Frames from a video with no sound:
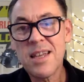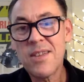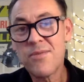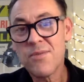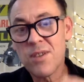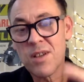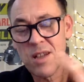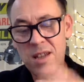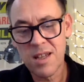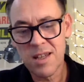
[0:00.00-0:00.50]

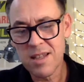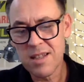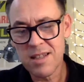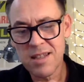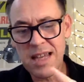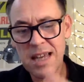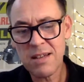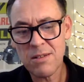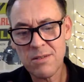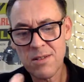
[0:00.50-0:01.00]
Even
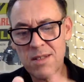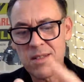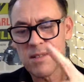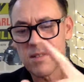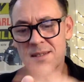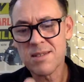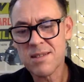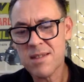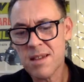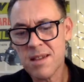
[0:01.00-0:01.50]

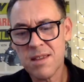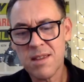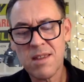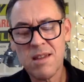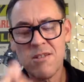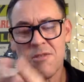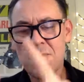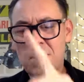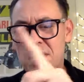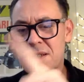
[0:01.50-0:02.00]
counsellors and
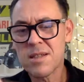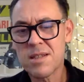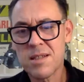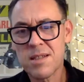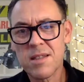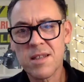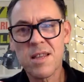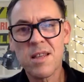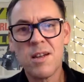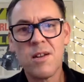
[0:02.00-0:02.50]
psychotherapists,
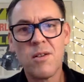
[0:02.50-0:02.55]
and